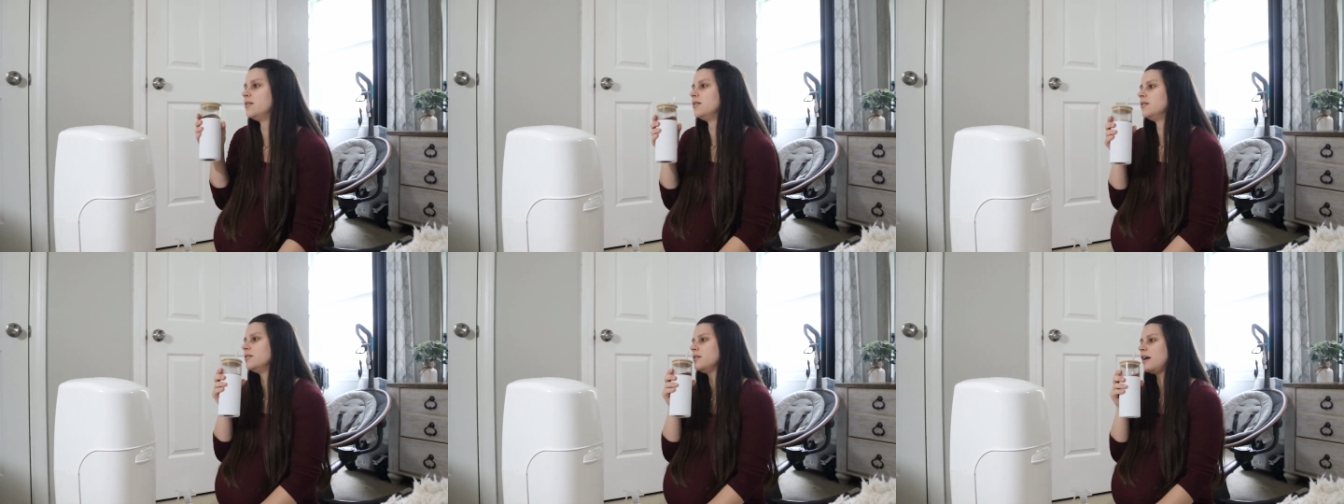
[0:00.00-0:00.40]

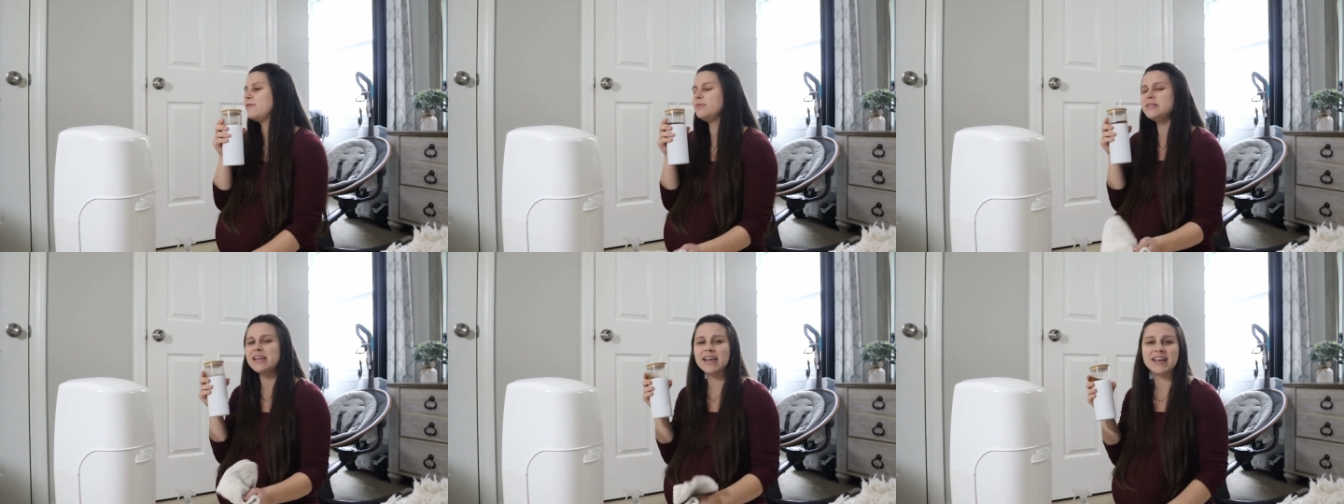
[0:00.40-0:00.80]

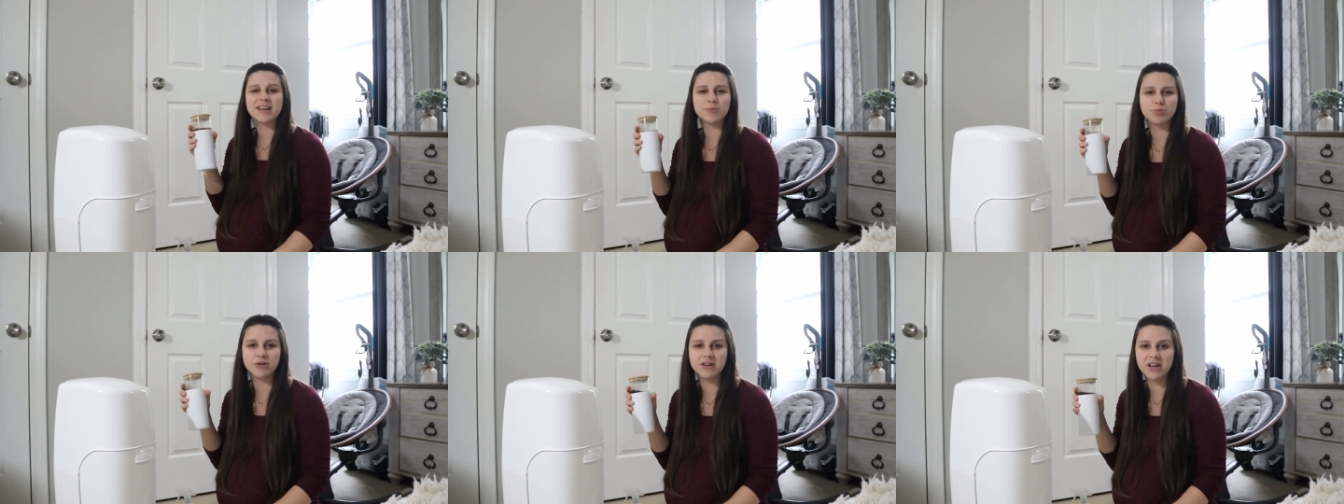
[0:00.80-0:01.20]
I've been
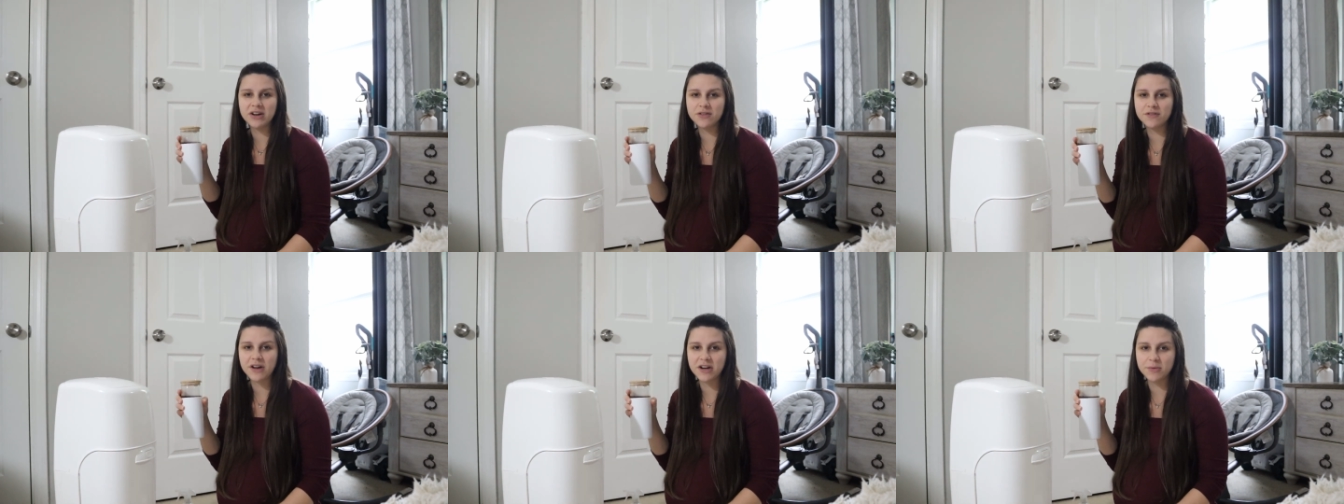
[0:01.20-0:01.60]
taking a
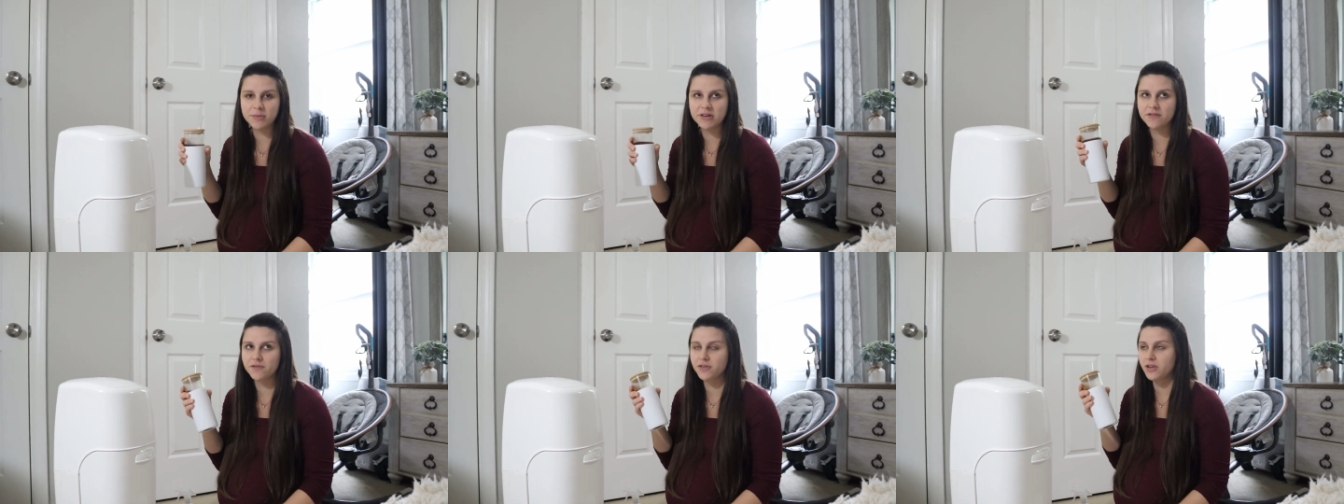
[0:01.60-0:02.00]
prenatal
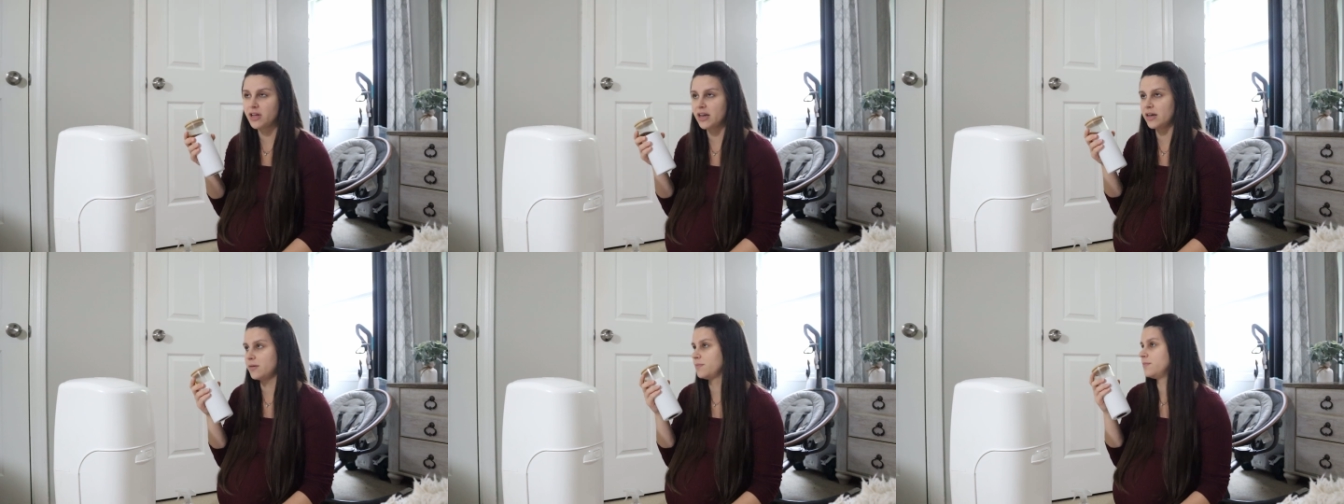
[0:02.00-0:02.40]
vitamin for
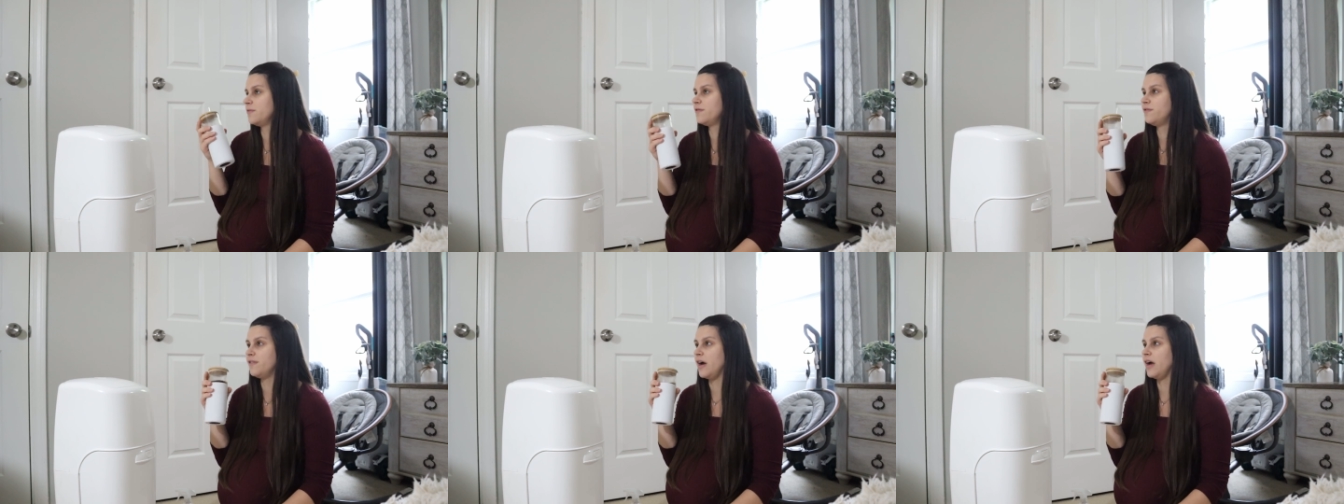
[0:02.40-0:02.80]
like
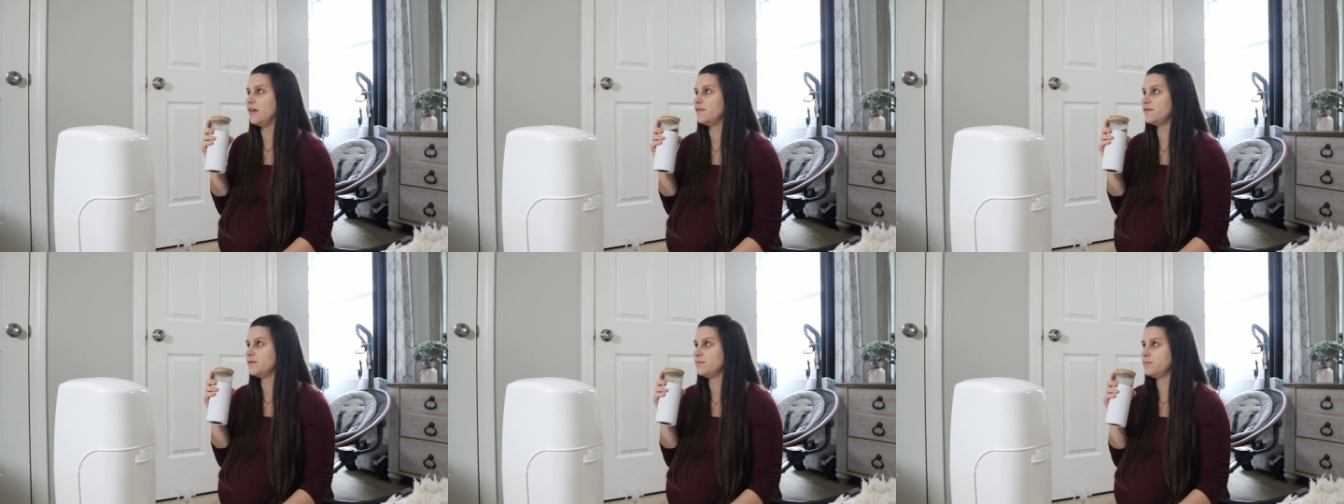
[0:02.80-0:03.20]

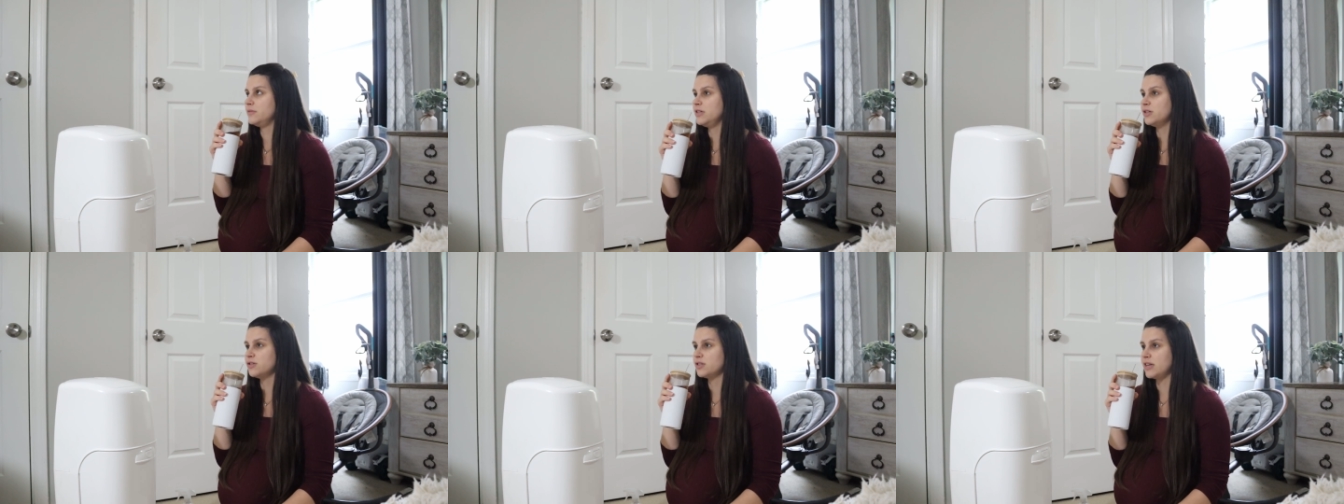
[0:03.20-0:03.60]
five
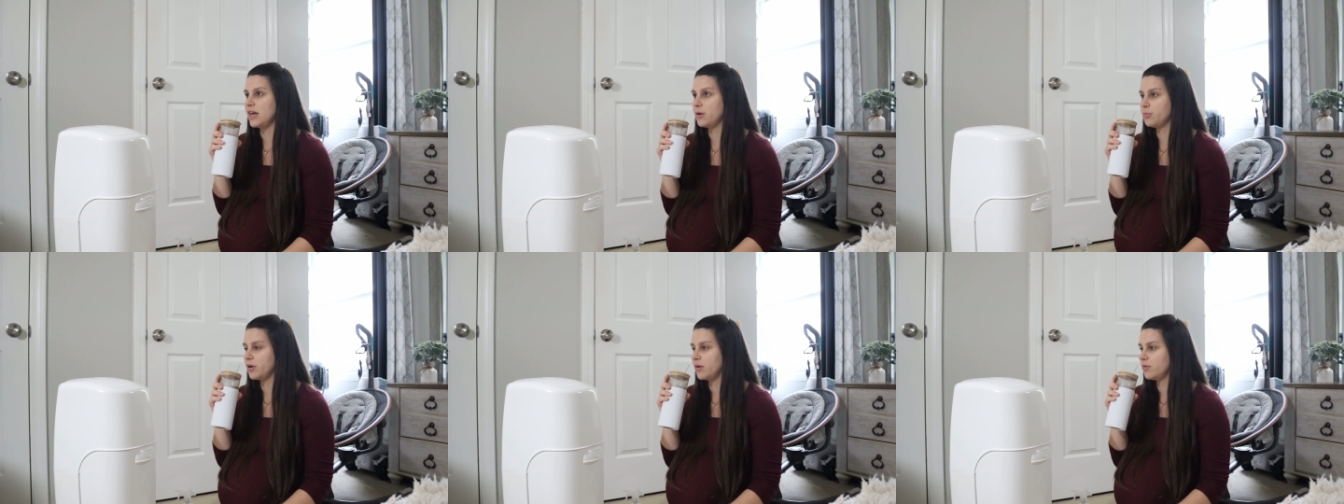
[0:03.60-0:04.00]
years
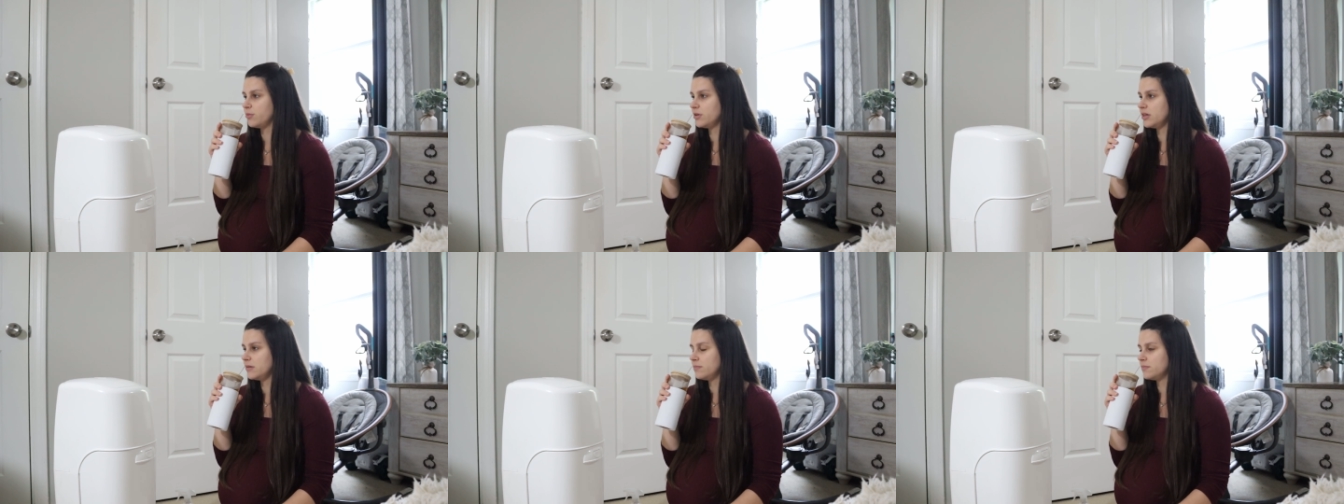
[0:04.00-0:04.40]
now,
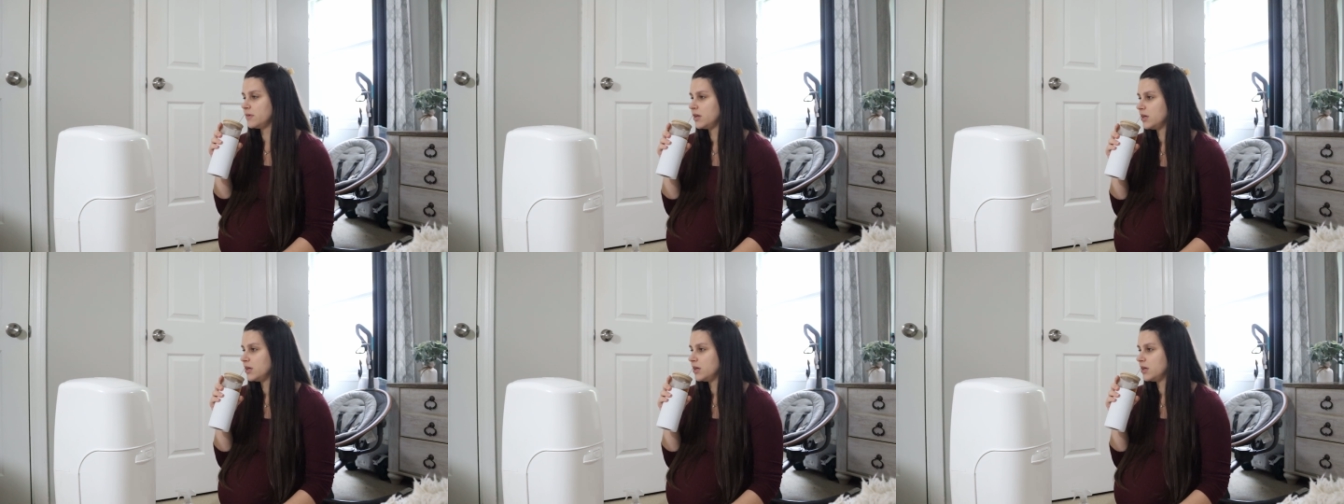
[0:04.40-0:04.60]
probably.